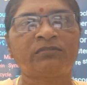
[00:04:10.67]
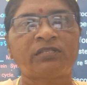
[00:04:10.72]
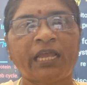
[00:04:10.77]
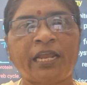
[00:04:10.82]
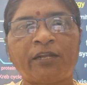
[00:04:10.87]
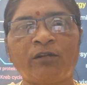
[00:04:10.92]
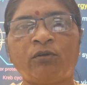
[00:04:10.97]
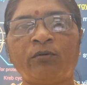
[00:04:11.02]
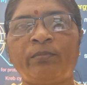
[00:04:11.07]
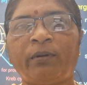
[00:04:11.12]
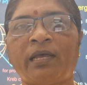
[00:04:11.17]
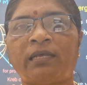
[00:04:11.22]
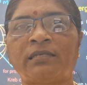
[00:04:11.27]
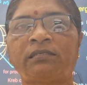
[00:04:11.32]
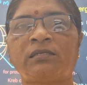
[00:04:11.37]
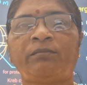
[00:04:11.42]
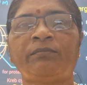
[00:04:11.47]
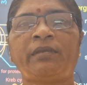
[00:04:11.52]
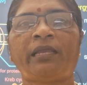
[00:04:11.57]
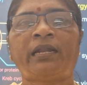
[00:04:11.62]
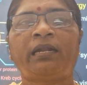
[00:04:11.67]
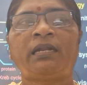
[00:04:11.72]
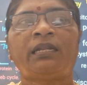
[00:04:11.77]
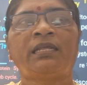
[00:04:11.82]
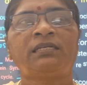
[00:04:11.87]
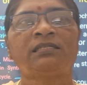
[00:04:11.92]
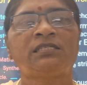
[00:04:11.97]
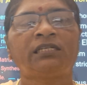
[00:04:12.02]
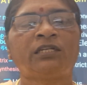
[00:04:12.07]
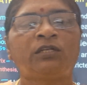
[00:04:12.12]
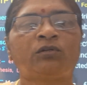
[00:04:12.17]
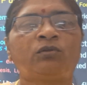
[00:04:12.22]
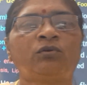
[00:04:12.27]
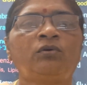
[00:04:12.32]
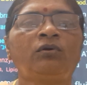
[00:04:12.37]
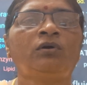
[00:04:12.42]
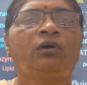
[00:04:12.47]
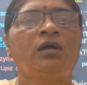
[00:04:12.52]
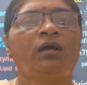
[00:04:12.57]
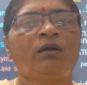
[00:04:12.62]
cytoplasm enters
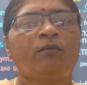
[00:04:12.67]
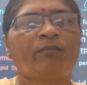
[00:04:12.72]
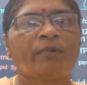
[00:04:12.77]
into